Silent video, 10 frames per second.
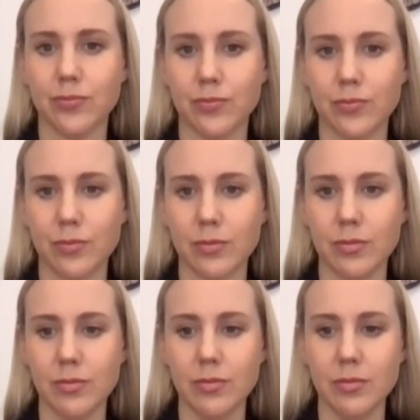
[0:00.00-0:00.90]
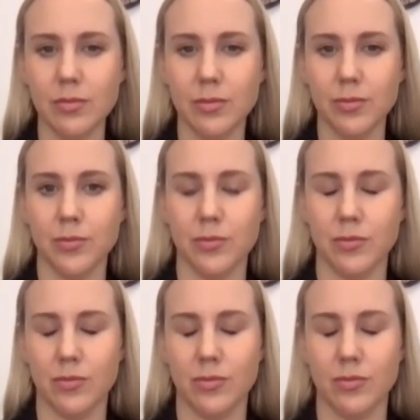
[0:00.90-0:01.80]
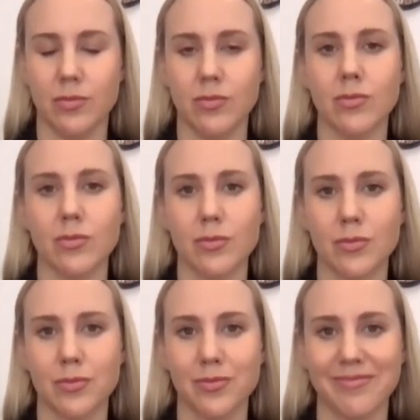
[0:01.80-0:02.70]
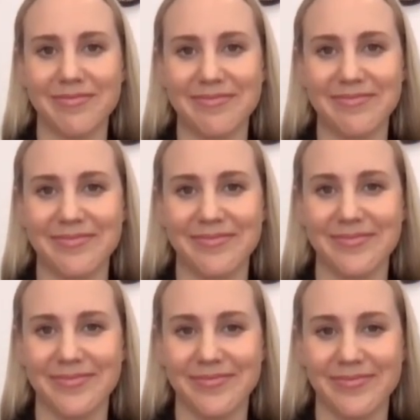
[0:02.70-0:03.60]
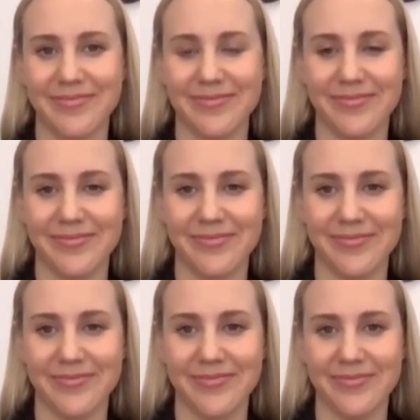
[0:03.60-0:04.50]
No words are spoken by the person on screen.